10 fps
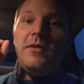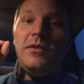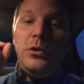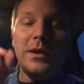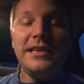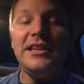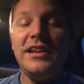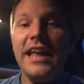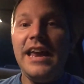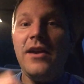USA
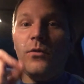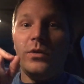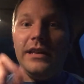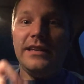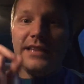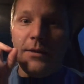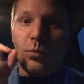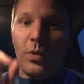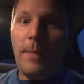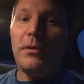Today released a
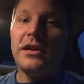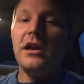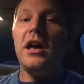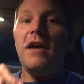replica